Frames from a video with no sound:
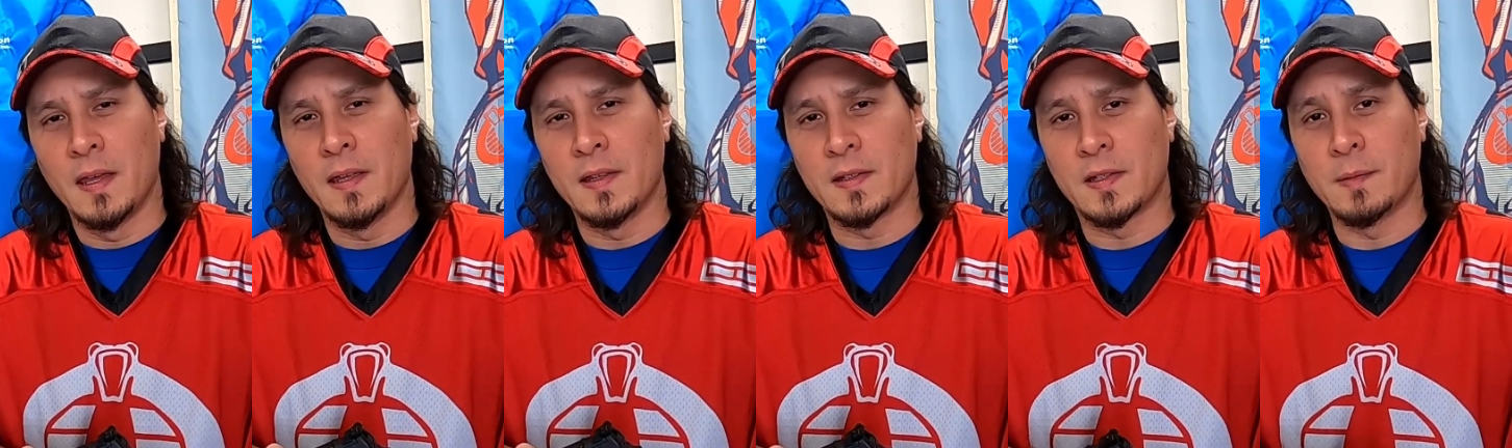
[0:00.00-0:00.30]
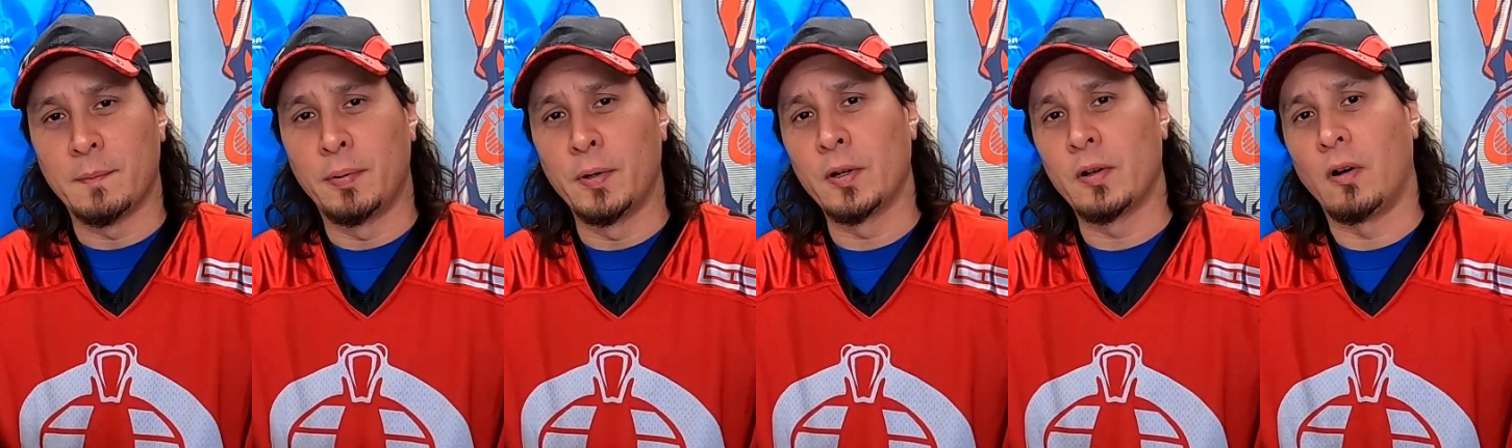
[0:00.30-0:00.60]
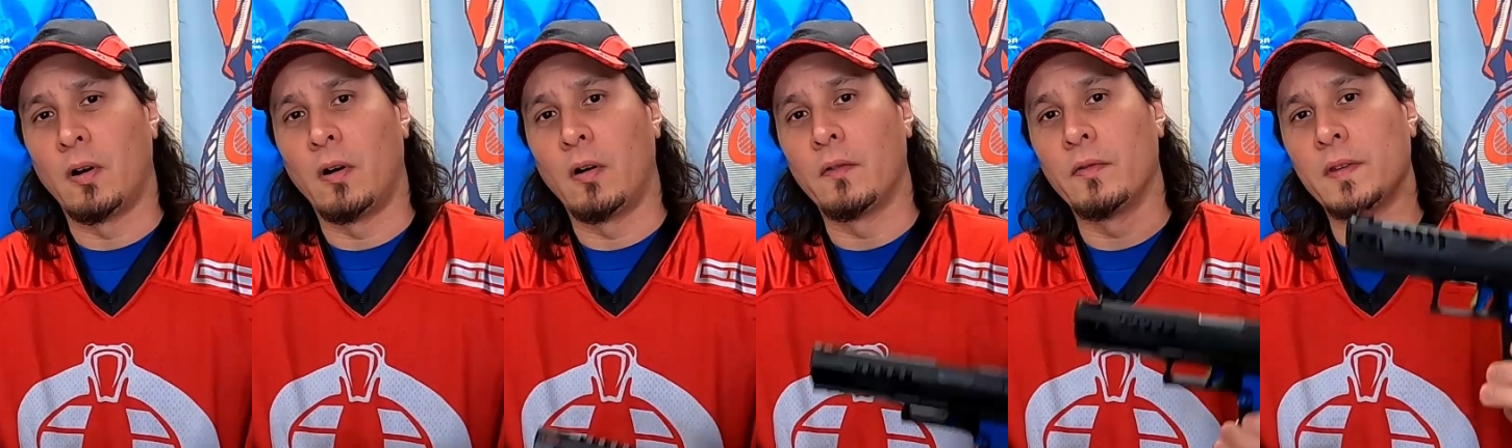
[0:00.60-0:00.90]
is to
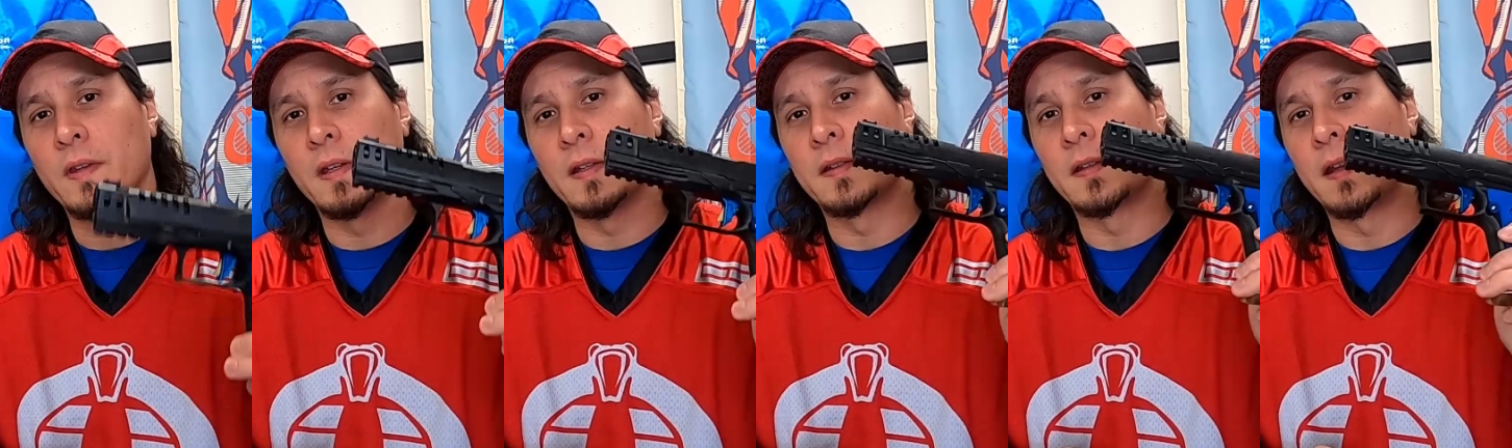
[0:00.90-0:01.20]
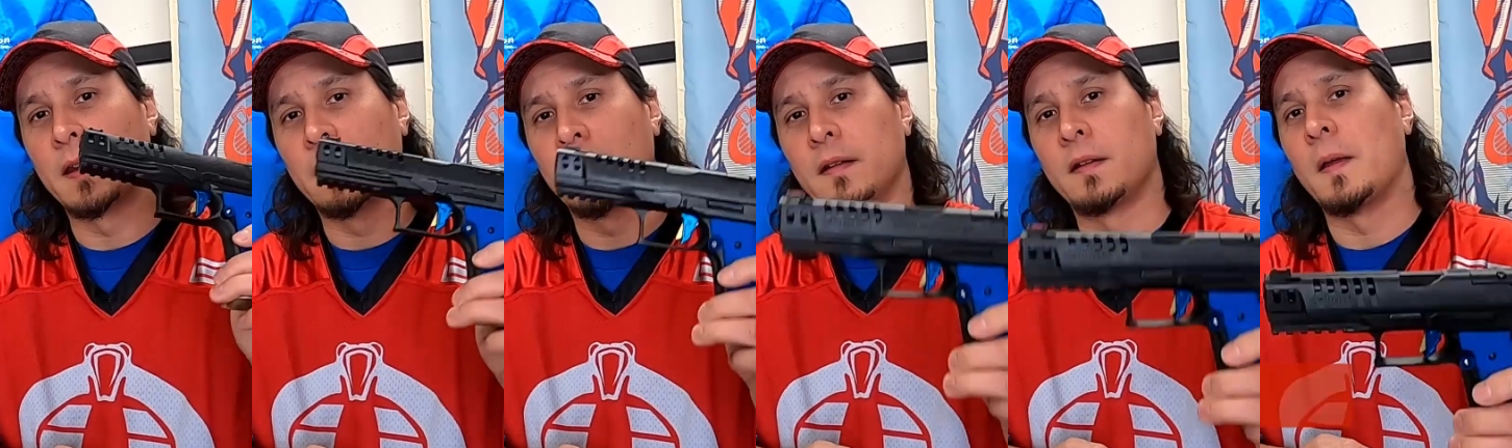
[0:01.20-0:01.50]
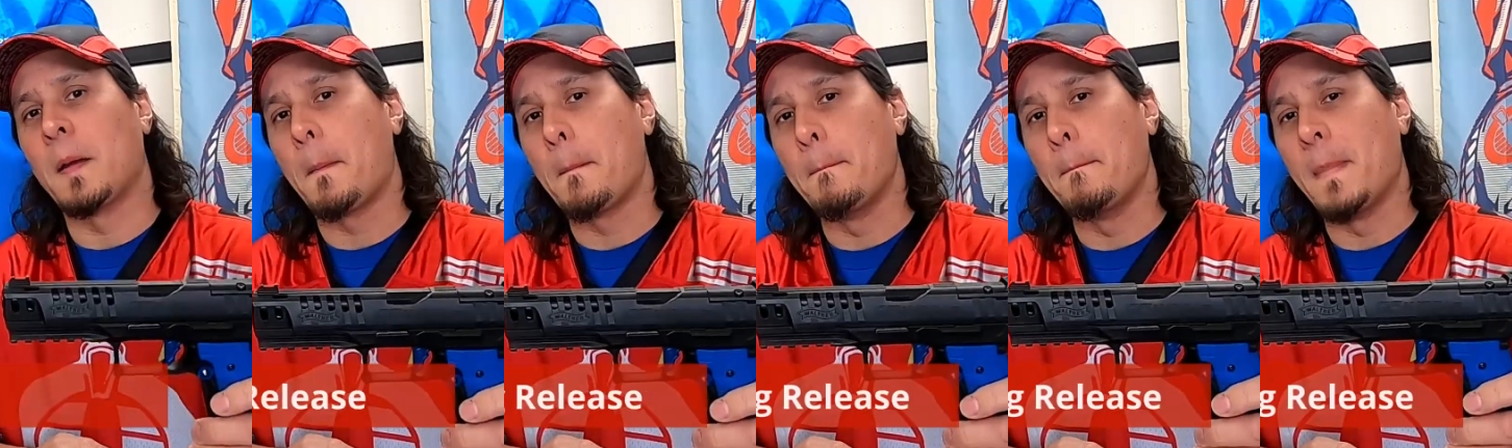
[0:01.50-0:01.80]
put on the
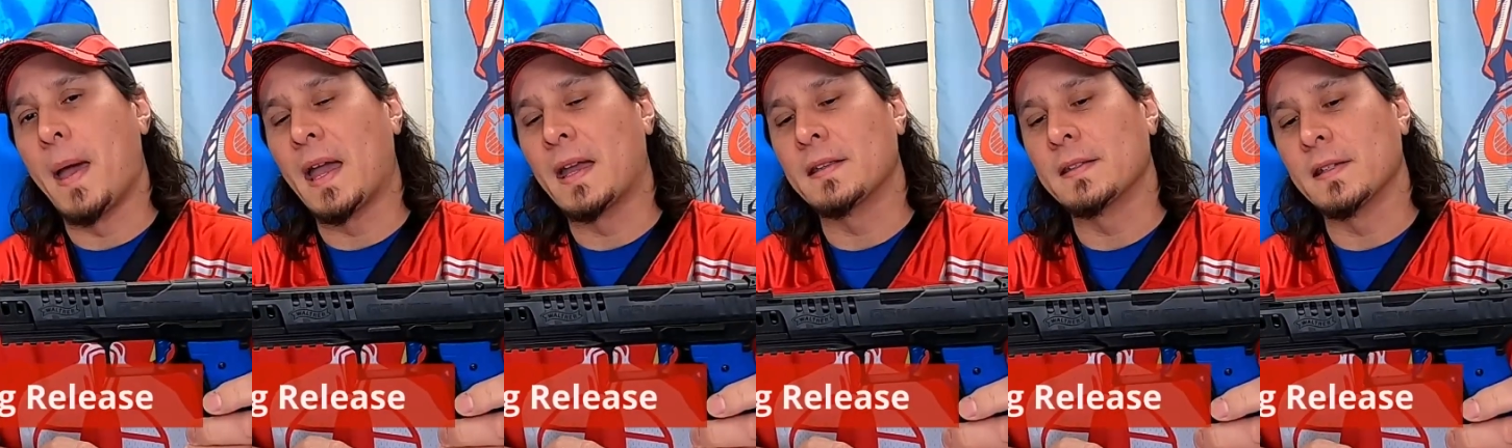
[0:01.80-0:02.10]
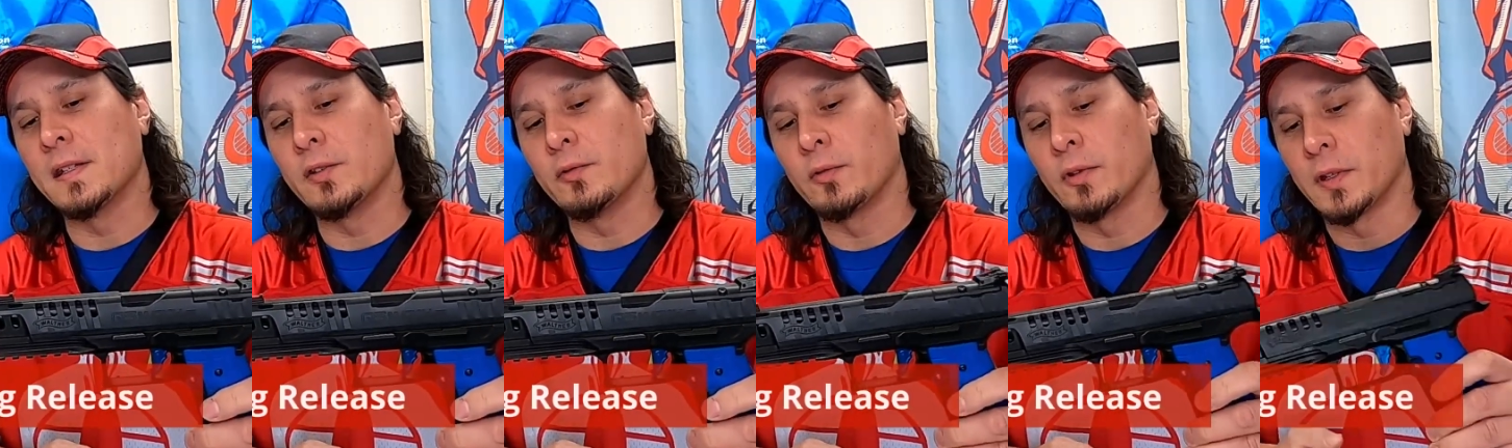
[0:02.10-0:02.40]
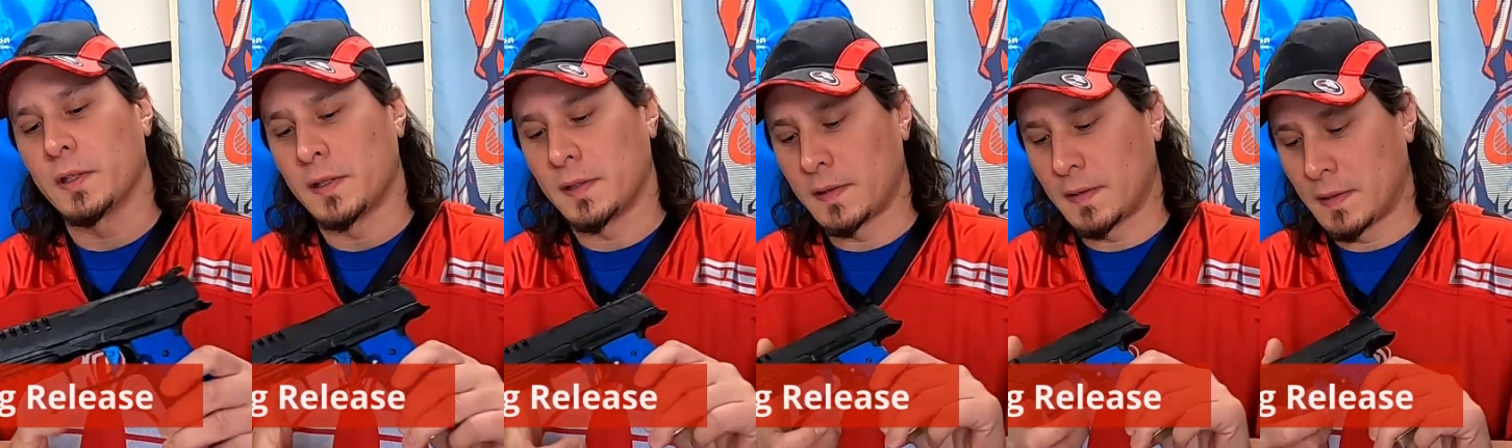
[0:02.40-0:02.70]
extended magazine
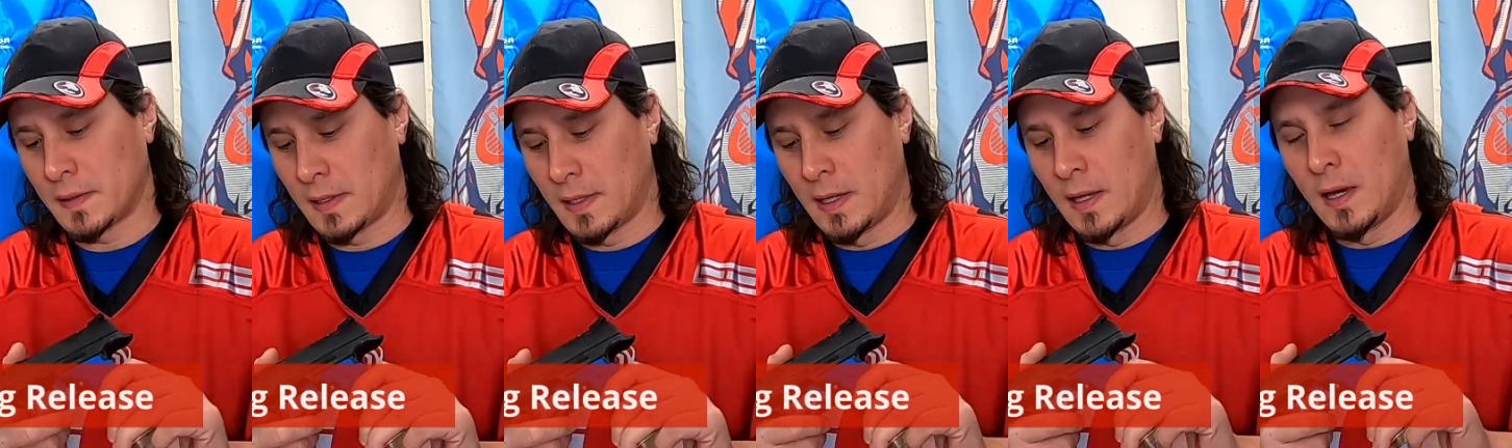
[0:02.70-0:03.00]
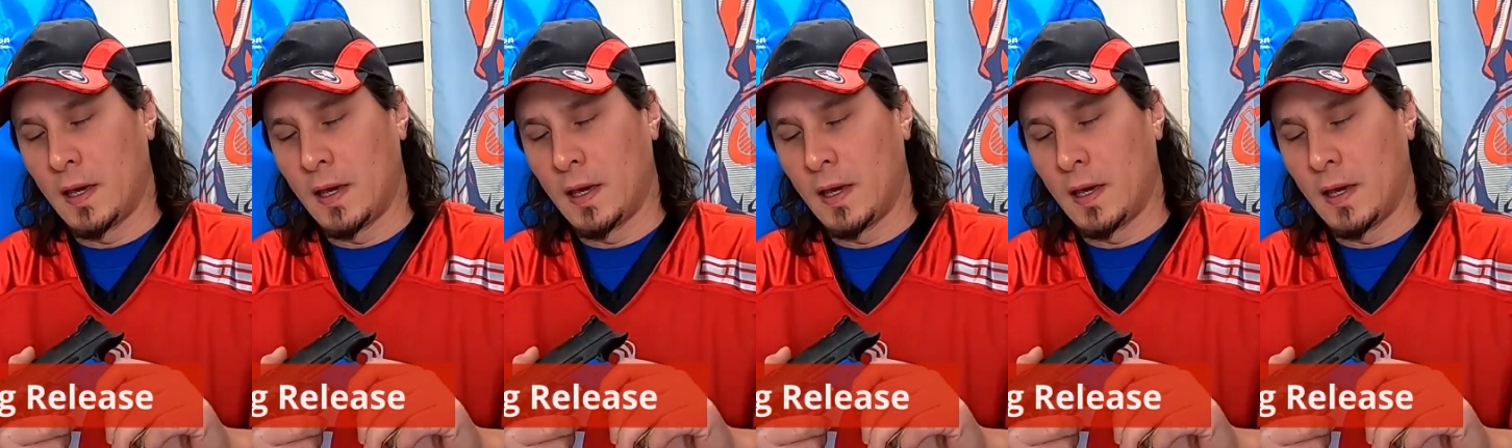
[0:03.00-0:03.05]
release.